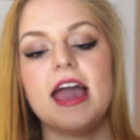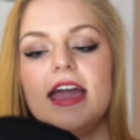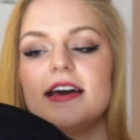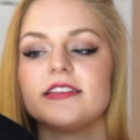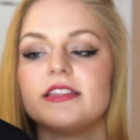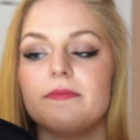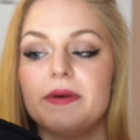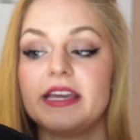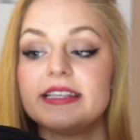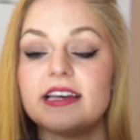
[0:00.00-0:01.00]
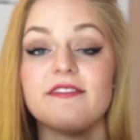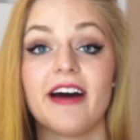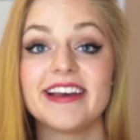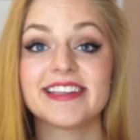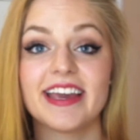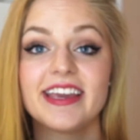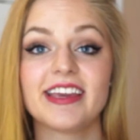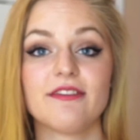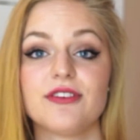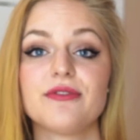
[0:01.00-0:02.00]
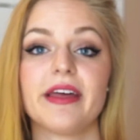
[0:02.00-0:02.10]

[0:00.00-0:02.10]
And the biggest advice I can give you,